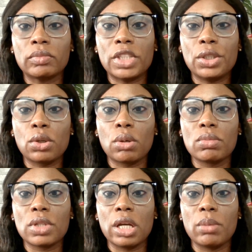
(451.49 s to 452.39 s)

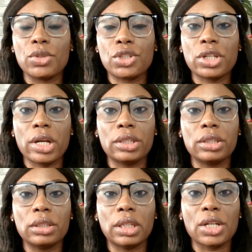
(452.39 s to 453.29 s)
NIDCOM shared
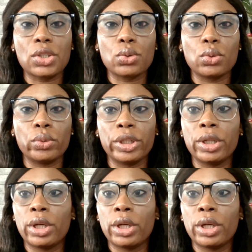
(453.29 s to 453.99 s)
that story.